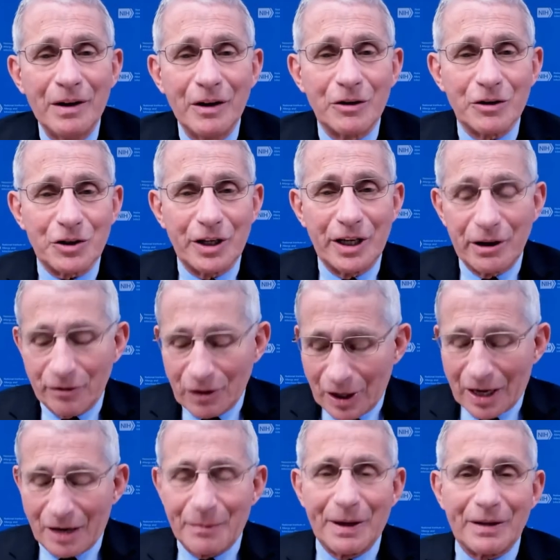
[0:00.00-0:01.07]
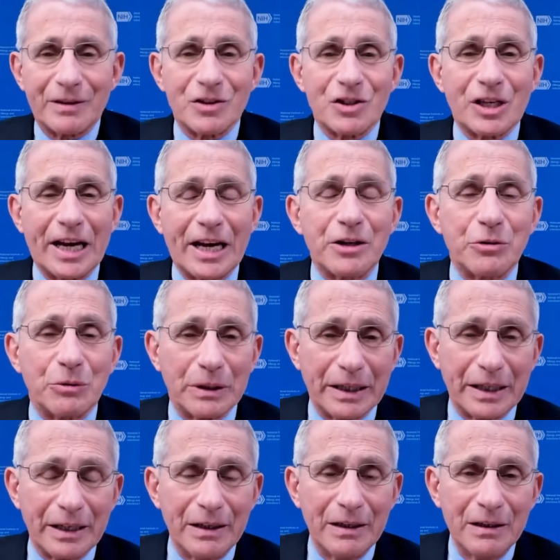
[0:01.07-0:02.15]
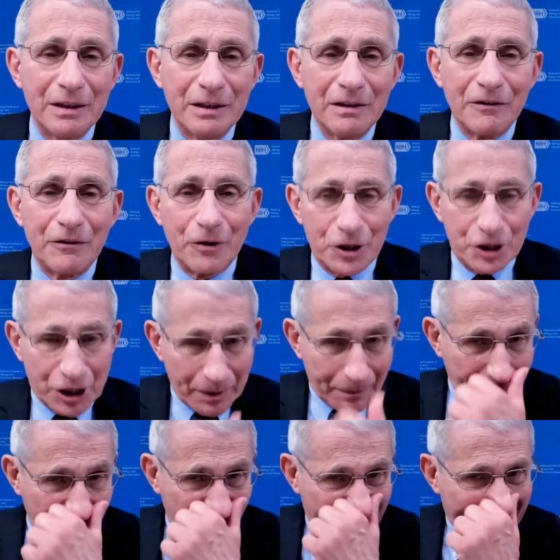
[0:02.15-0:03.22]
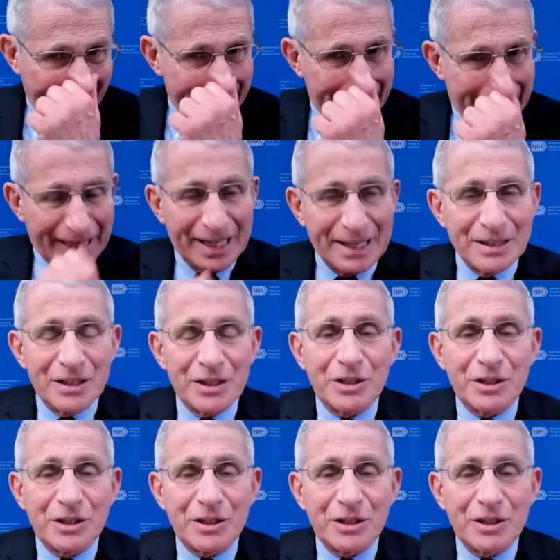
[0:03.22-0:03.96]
because you hear a lot about the scheduling for shipping vaccines.